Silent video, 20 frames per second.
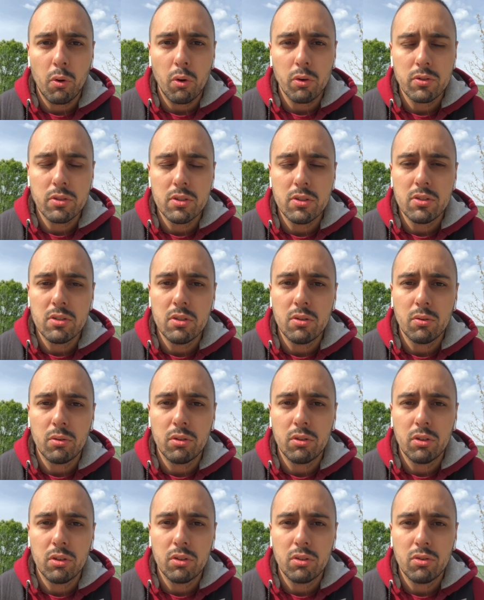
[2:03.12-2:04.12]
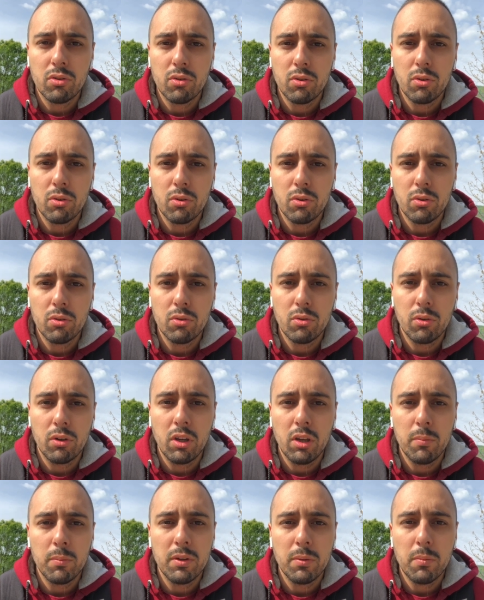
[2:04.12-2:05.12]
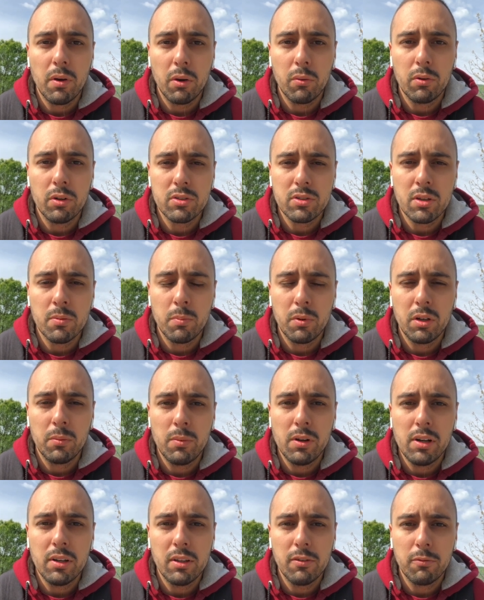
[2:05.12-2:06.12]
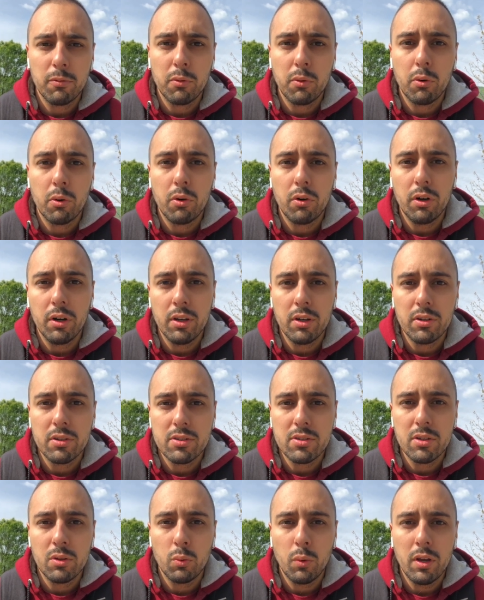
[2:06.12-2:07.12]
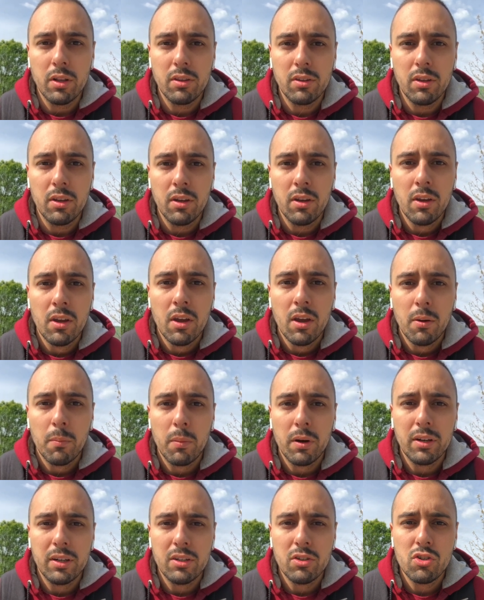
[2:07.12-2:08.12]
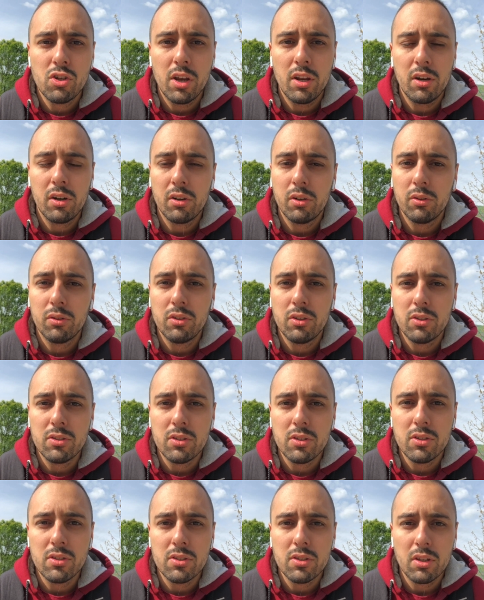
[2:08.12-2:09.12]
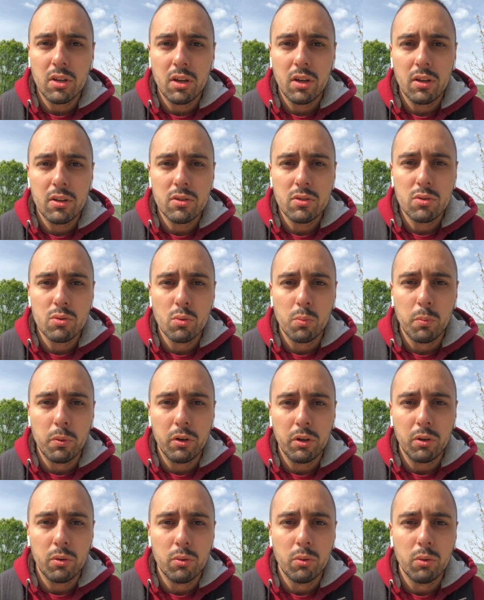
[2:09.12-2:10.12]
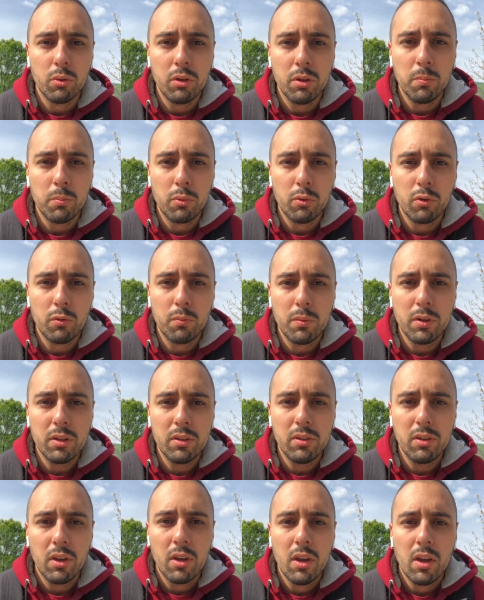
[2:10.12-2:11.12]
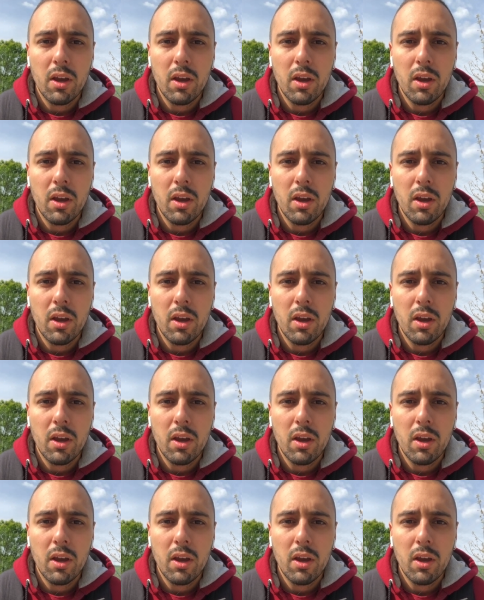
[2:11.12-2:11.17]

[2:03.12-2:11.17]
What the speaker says: proxies in order to keep the backwards compatibility for ERC20. But in general, this is a super cool improvement.